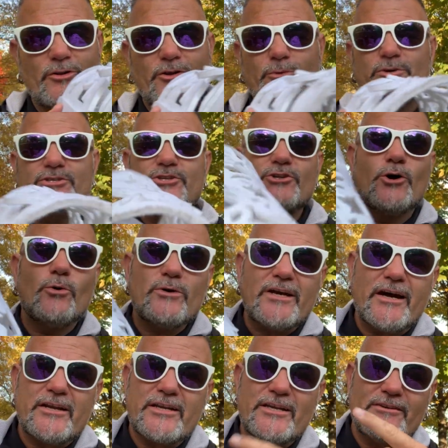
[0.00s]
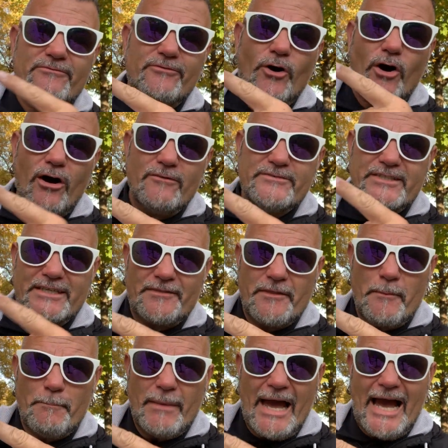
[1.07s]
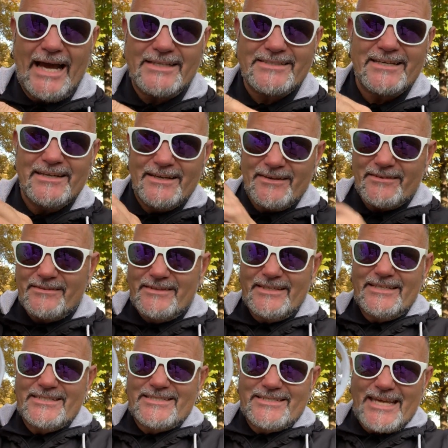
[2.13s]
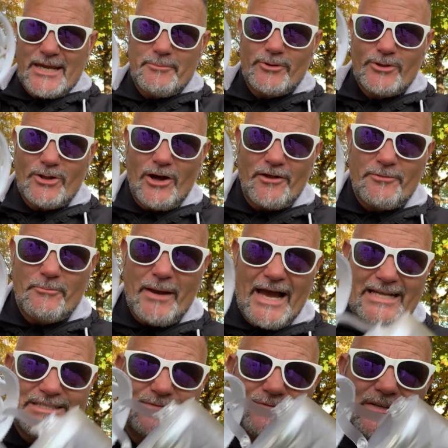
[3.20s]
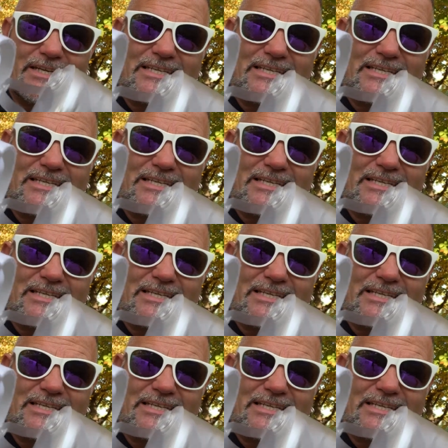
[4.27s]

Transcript: There was no cutting involved in the mat. These tablecloth mats fit